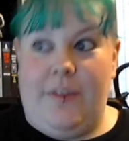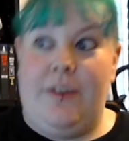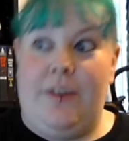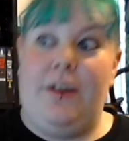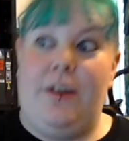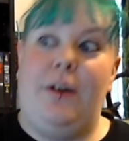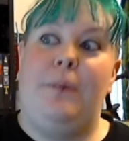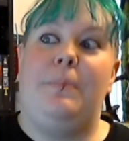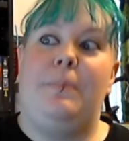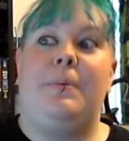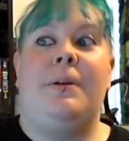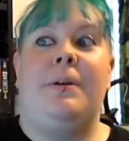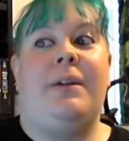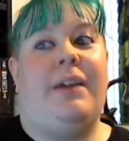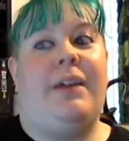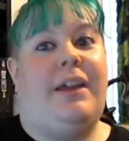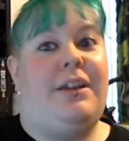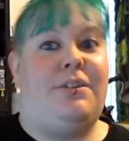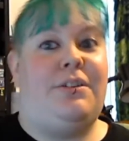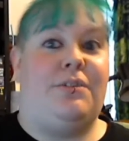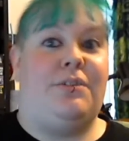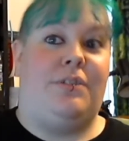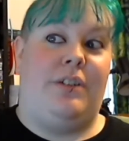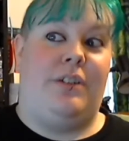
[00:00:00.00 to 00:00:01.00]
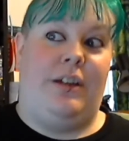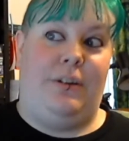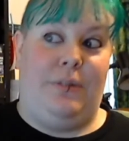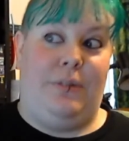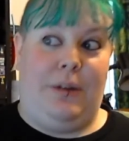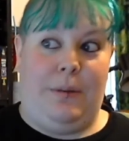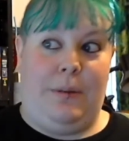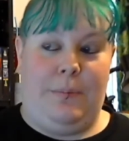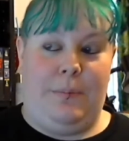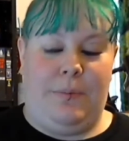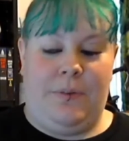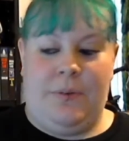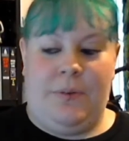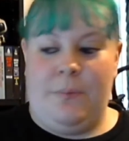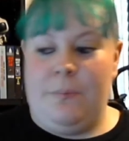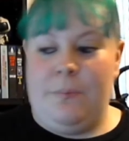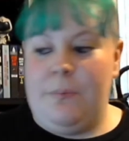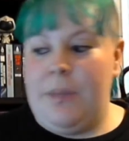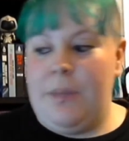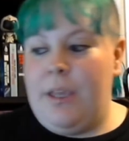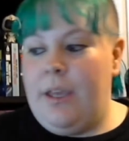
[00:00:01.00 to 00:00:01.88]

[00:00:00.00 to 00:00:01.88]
then up 8 or 9 ramps.